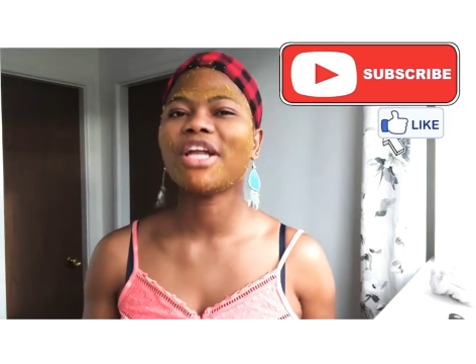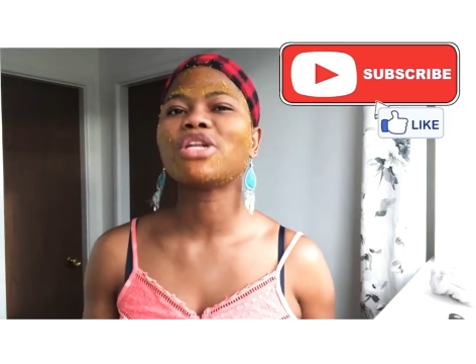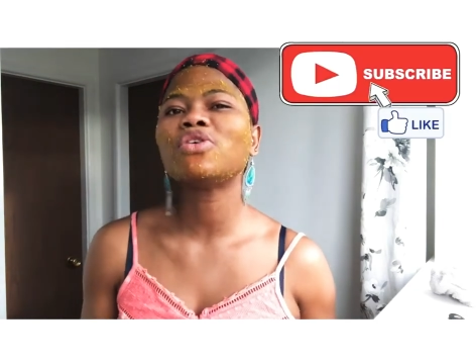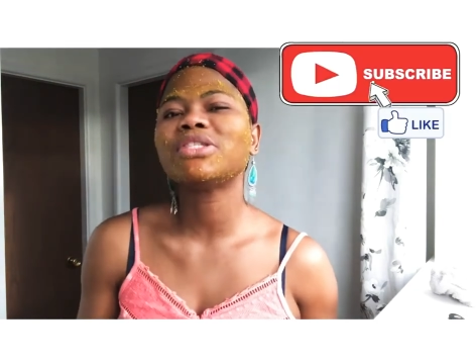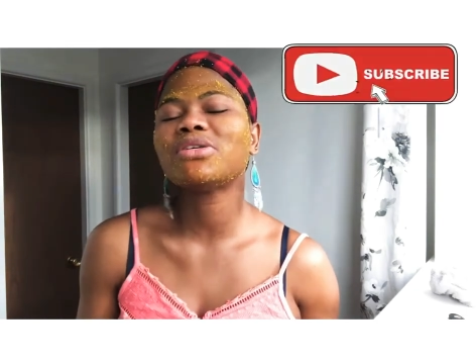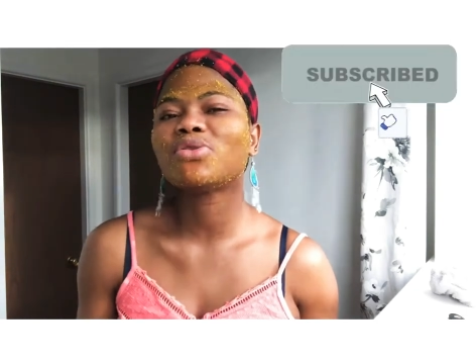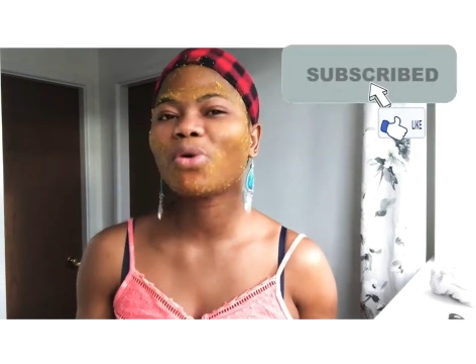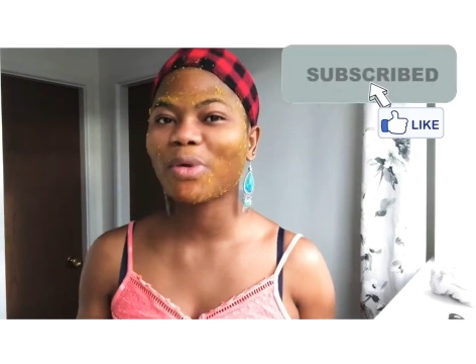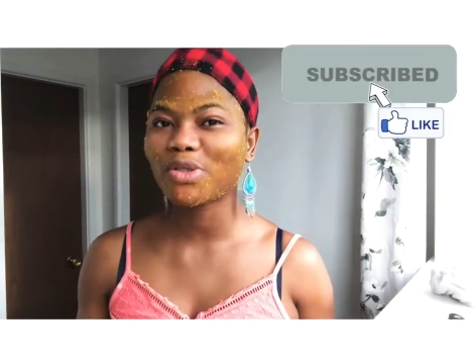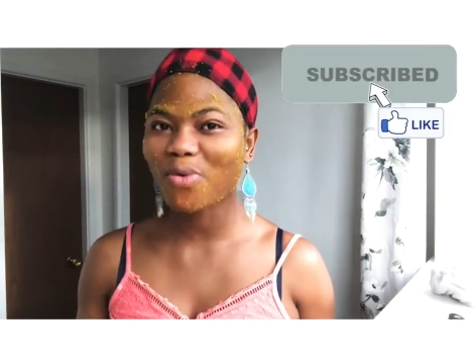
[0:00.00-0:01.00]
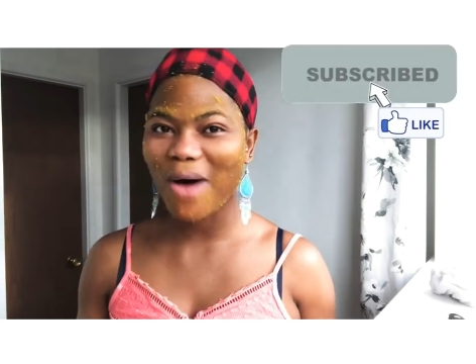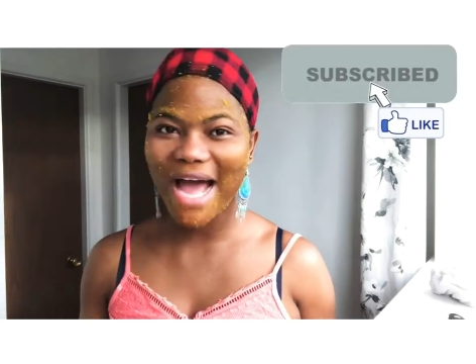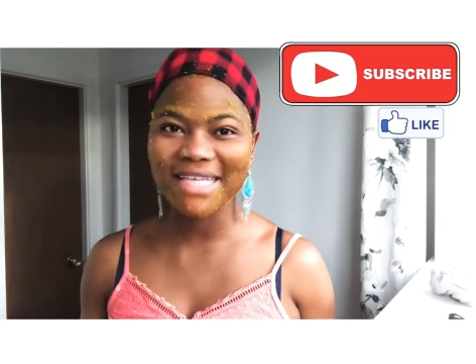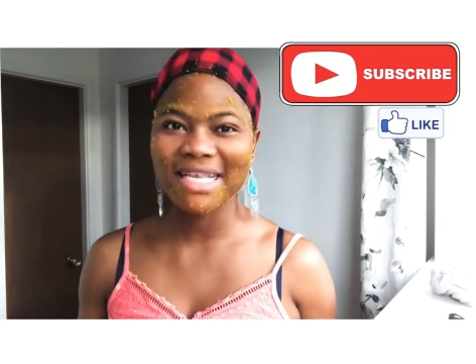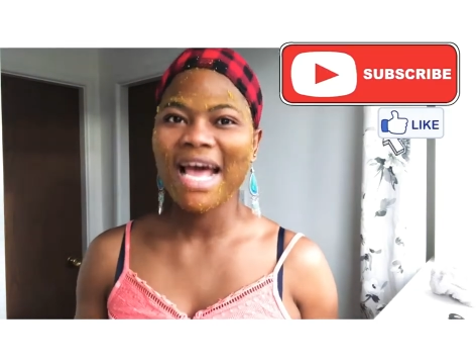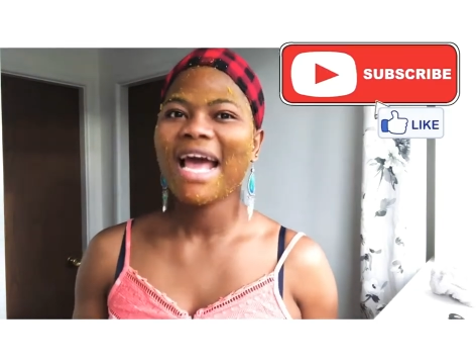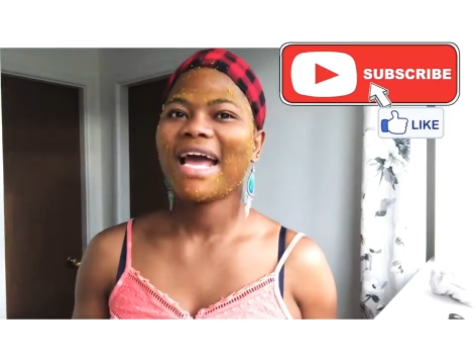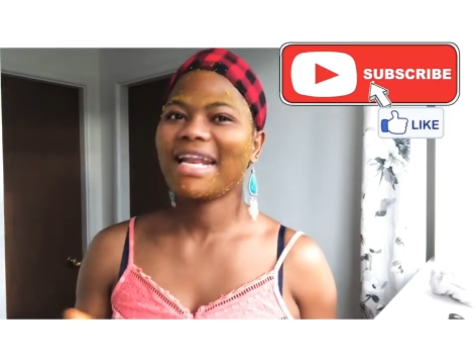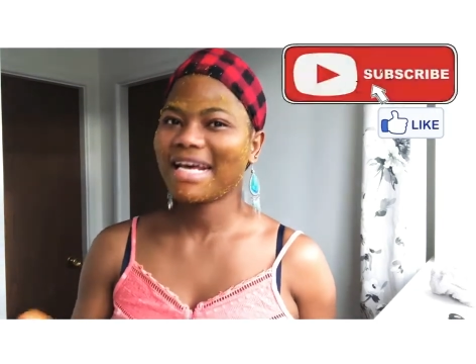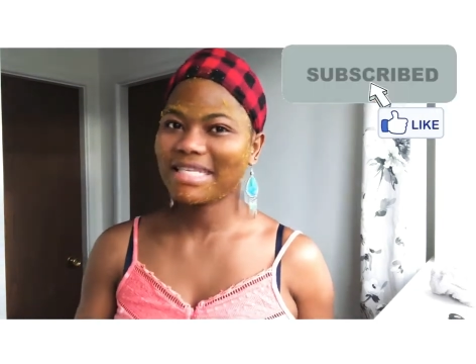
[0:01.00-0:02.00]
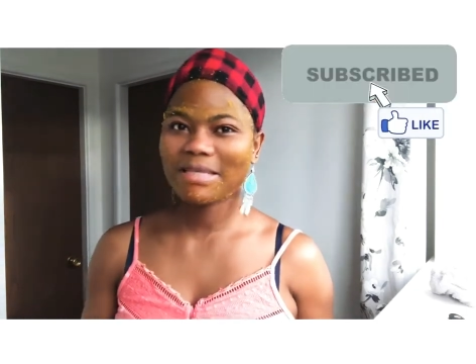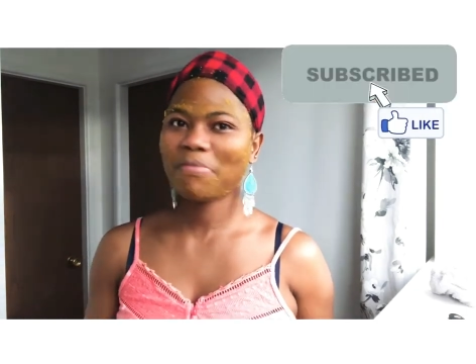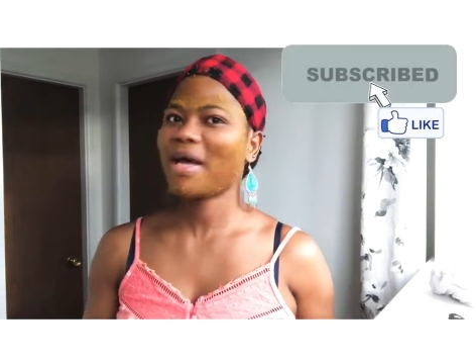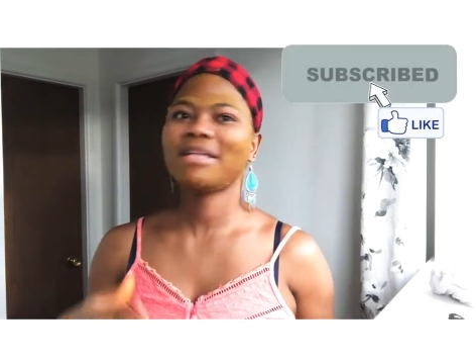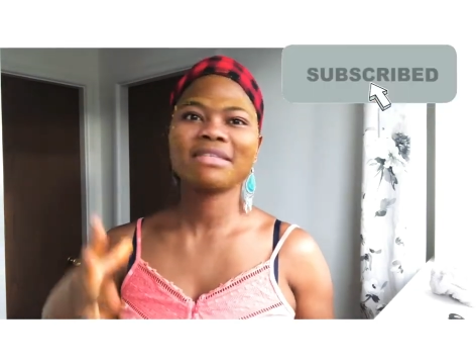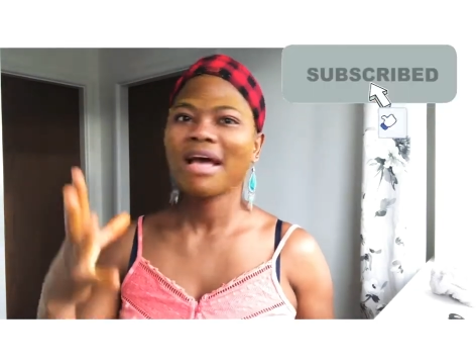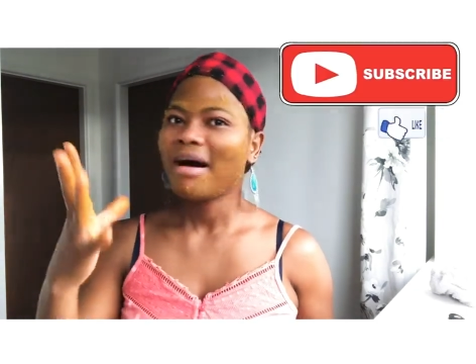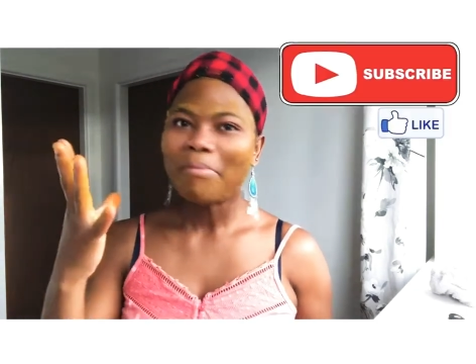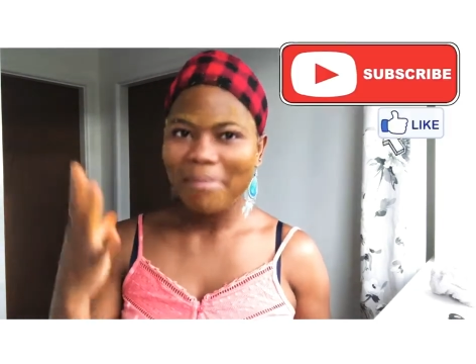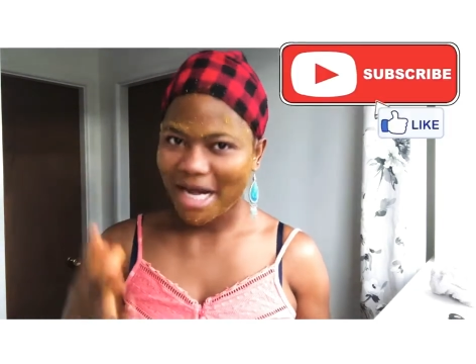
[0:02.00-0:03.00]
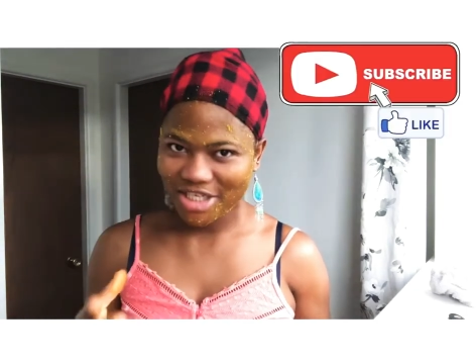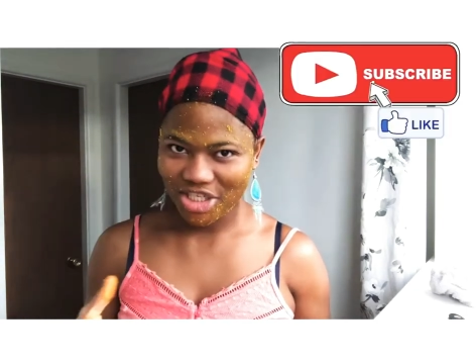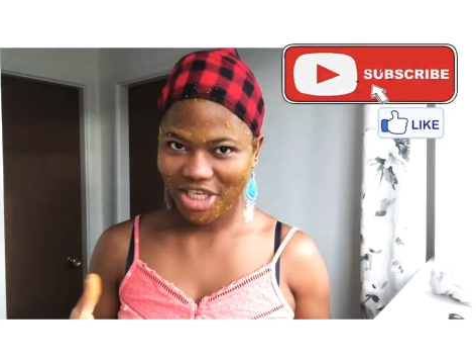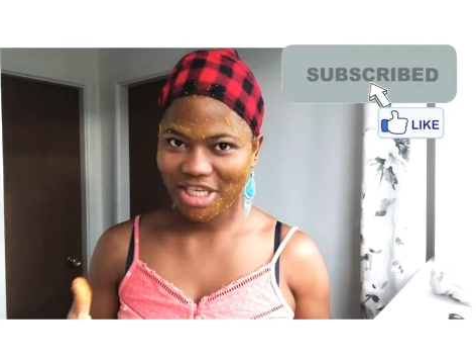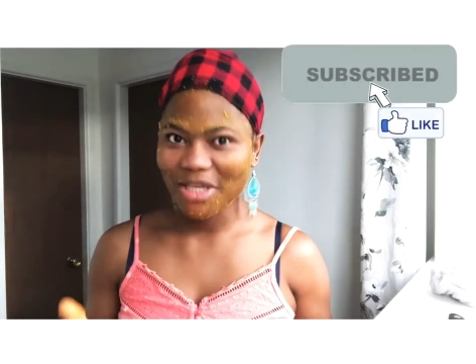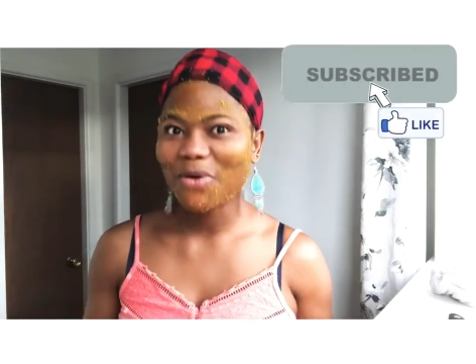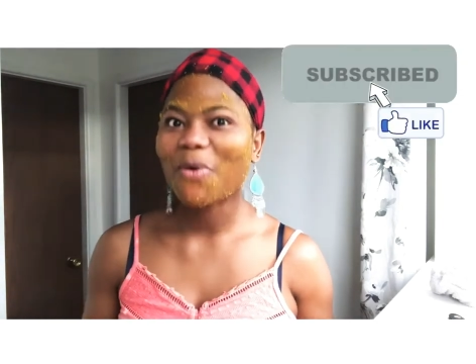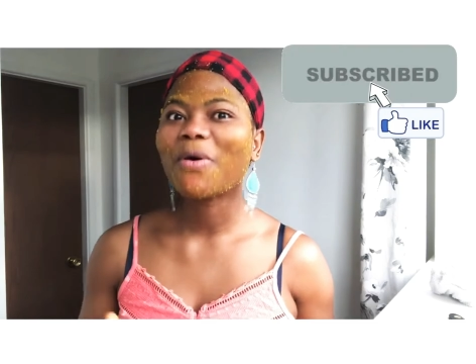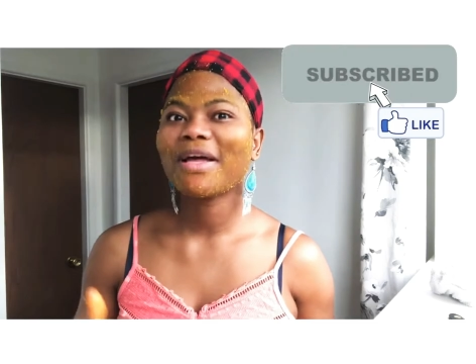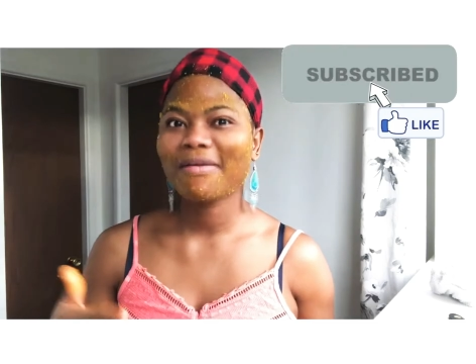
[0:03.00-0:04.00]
Don't just do it twice and expect magic, you know.